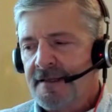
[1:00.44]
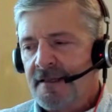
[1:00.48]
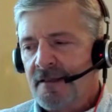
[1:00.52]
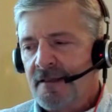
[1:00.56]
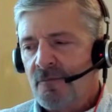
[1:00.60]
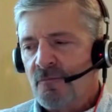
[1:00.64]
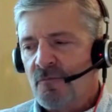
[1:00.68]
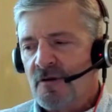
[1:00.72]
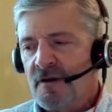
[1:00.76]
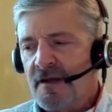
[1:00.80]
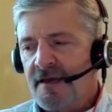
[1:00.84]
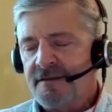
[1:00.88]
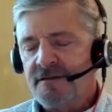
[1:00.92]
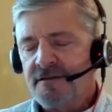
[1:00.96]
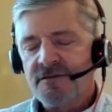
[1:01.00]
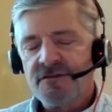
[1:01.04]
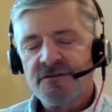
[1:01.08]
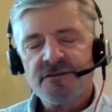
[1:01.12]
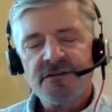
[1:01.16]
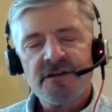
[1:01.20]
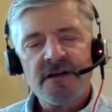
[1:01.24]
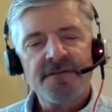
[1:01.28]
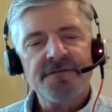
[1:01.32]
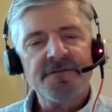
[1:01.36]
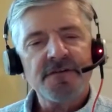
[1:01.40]
when I
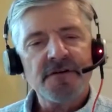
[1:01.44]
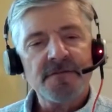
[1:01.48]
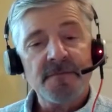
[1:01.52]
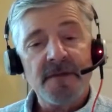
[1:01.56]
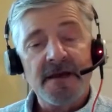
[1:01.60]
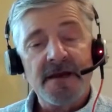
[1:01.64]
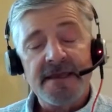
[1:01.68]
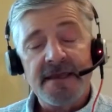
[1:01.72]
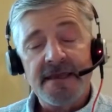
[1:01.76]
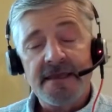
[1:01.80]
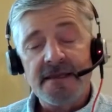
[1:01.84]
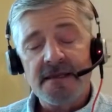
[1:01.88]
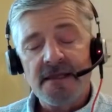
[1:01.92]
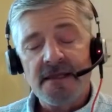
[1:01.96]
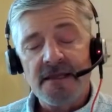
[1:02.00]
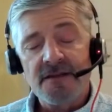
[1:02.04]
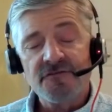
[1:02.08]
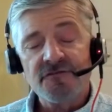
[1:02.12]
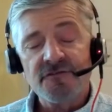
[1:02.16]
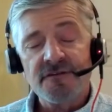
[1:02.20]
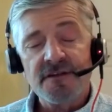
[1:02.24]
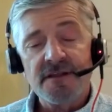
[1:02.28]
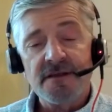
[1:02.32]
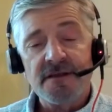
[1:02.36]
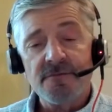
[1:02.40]
discovered my
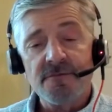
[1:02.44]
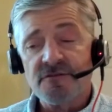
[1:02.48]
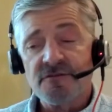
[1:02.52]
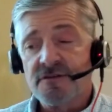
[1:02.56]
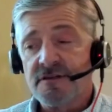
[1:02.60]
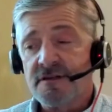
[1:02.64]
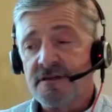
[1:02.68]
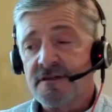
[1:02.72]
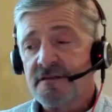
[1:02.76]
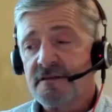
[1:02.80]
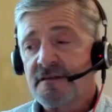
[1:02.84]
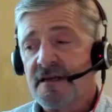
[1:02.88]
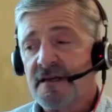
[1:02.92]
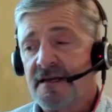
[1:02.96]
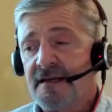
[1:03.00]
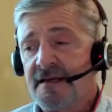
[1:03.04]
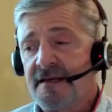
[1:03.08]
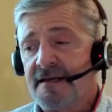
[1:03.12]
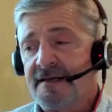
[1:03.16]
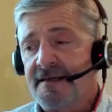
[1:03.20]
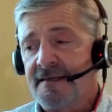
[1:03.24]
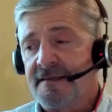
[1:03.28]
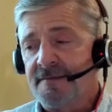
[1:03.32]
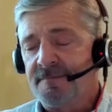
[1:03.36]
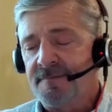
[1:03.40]
ADHD, it was in a
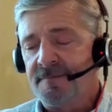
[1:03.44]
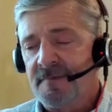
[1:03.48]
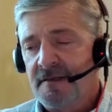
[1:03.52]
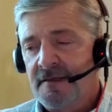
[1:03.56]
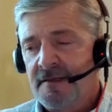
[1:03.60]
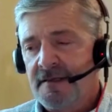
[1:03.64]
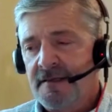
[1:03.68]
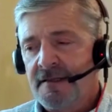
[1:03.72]
time